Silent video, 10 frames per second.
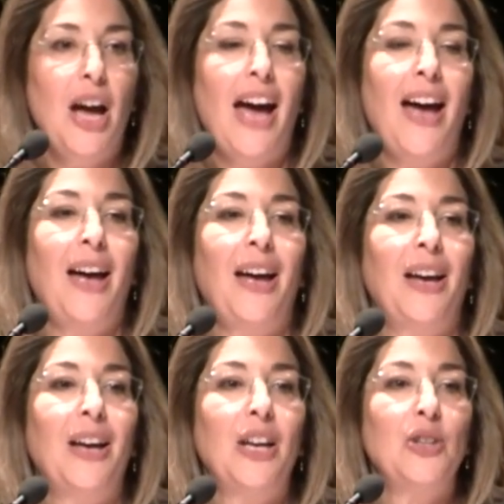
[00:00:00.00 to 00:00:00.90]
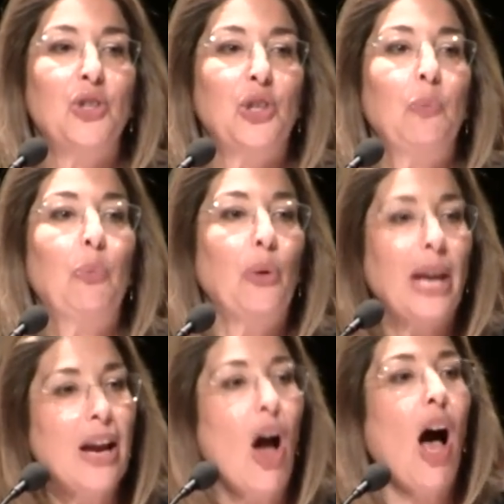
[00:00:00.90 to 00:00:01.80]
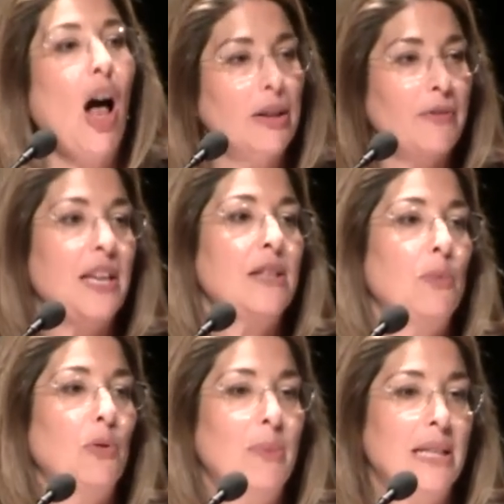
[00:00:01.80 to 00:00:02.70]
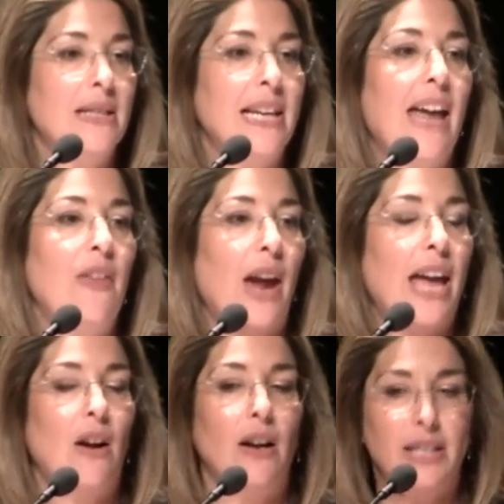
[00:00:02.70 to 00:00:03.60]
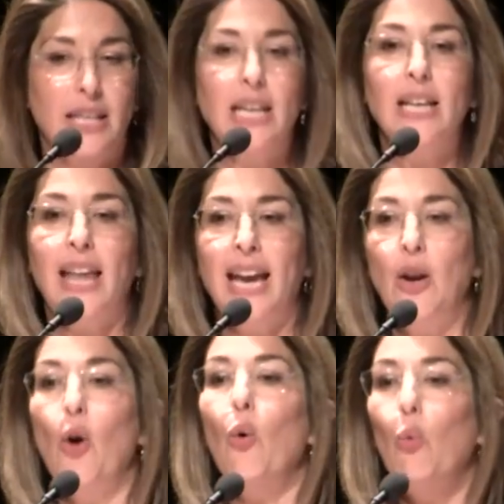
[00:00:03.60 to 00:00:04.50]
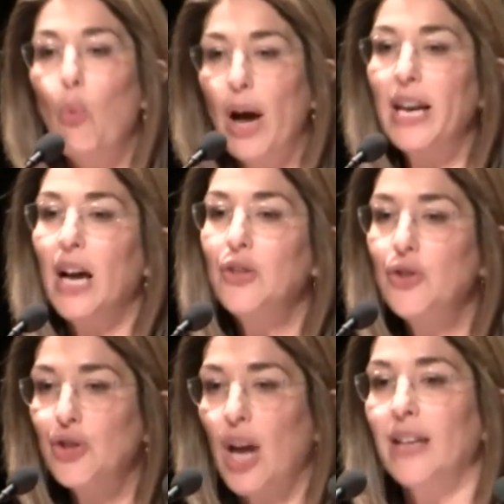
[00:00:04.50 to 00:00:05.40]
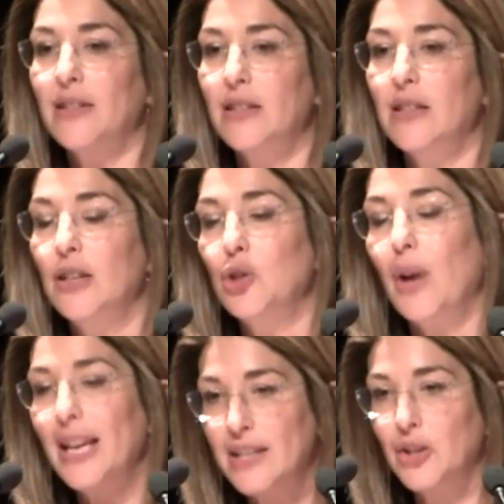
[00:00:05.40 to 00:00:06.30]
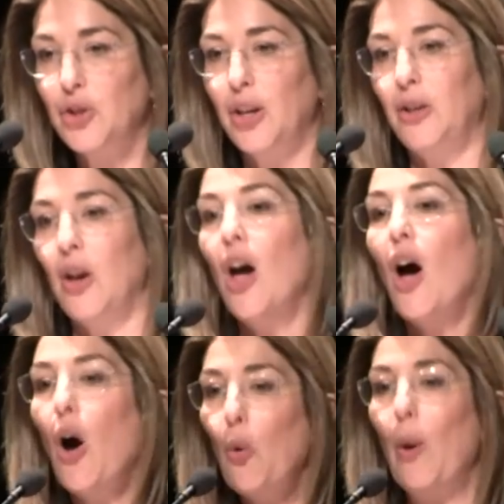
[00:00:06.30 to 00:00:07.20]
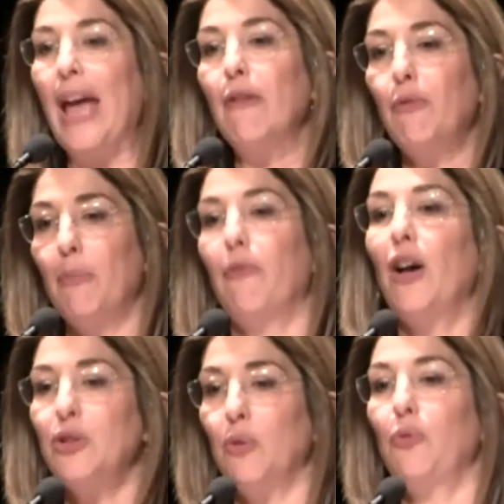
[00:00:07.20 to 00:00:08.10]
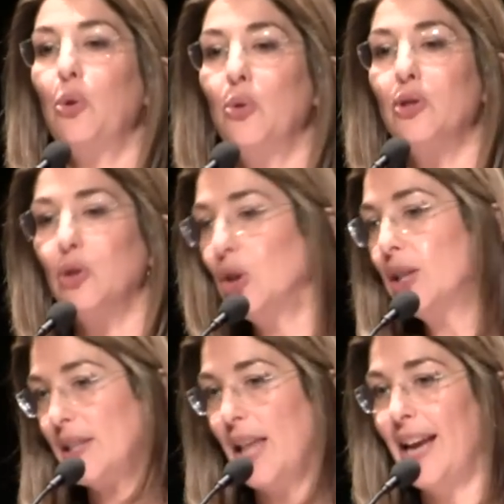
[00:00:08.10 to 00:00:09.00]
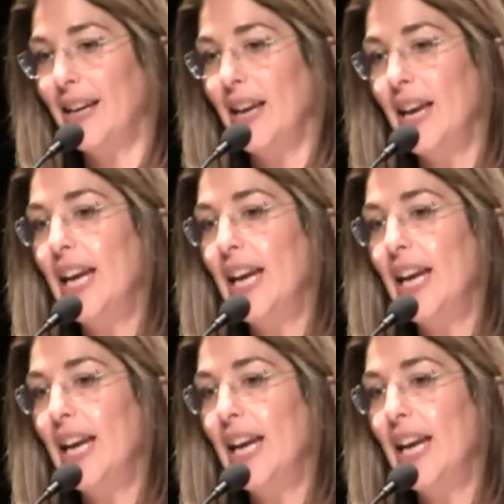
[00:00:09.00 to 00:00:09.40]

to bring all of these movements together and articulate what a just transition away from fossil fuels looks like.